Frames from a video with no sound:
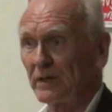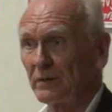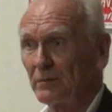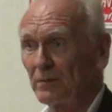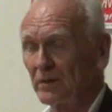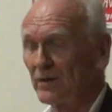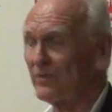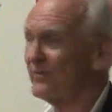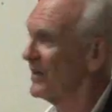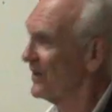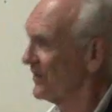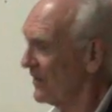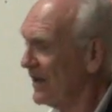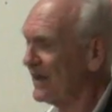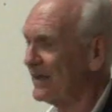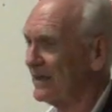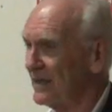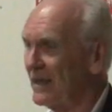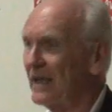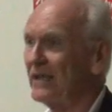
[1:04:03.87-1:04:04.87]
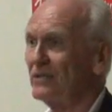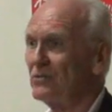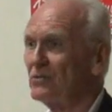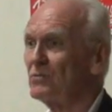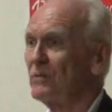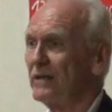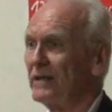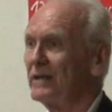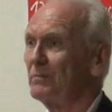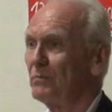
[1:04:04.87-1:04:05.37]
people, and says, I can get you
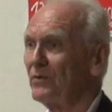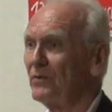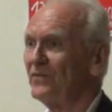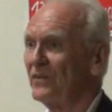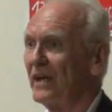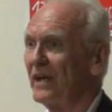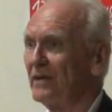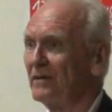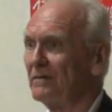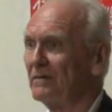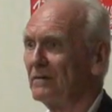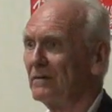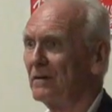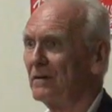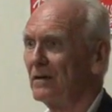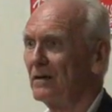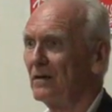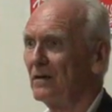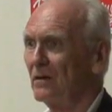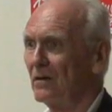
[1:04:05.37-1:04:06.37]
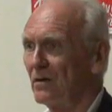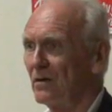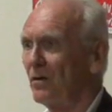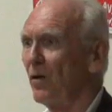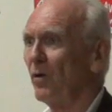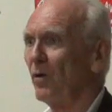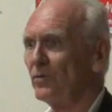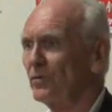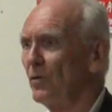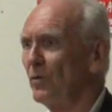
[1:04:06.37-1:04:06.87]
20%
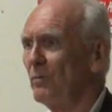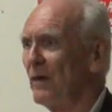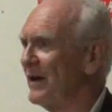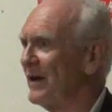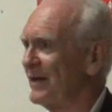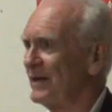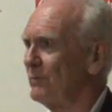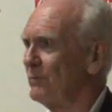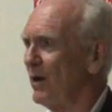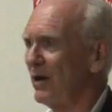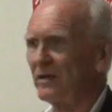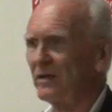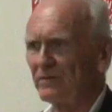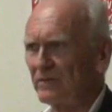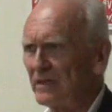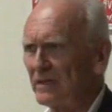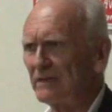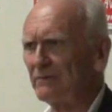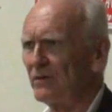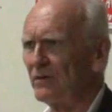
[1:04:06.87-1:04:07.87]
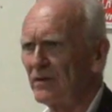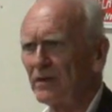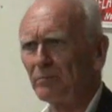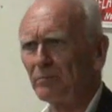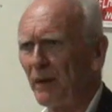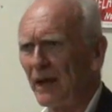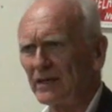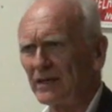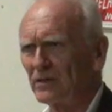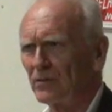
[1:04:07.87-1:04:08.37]
on your money, while if you leave it at
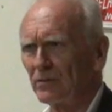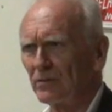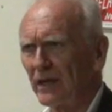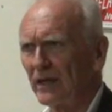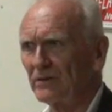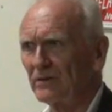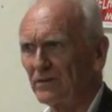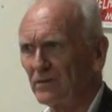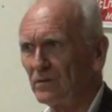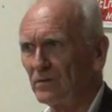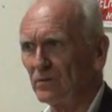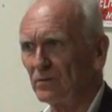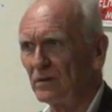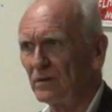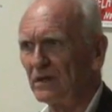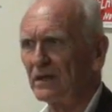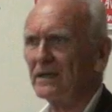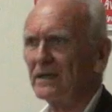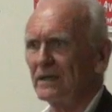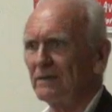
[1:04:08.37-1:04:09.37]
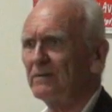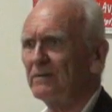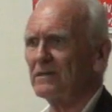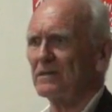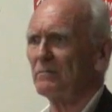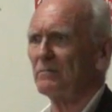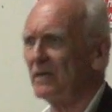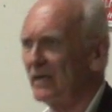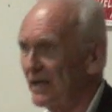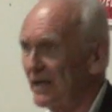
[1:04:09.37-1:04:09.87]
the bank, you'll get 2. Give it
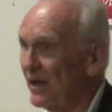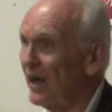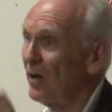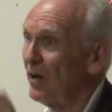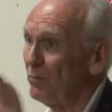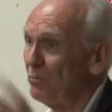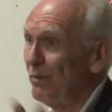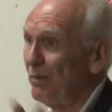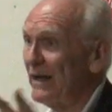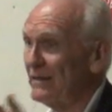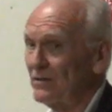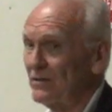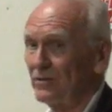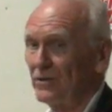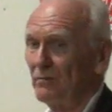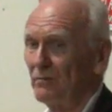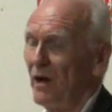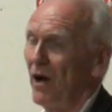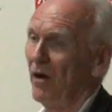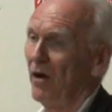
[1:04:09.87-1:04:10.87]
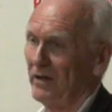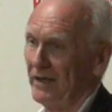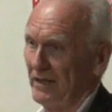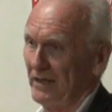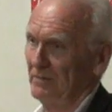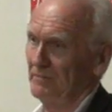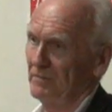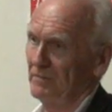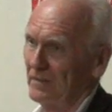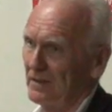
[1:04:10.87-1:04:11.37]
to me and I'll bet on the
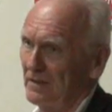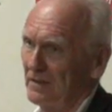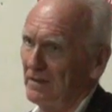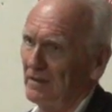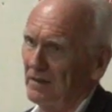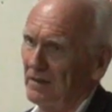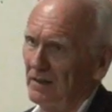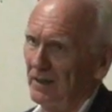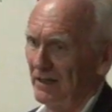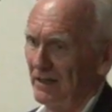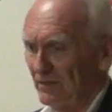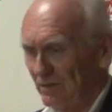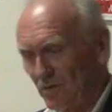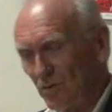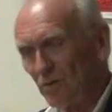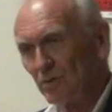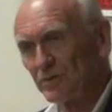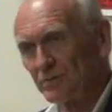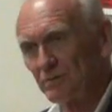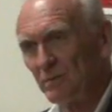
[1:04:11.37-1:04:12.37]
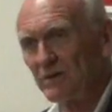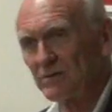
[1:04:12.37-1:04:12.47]
market. And of course,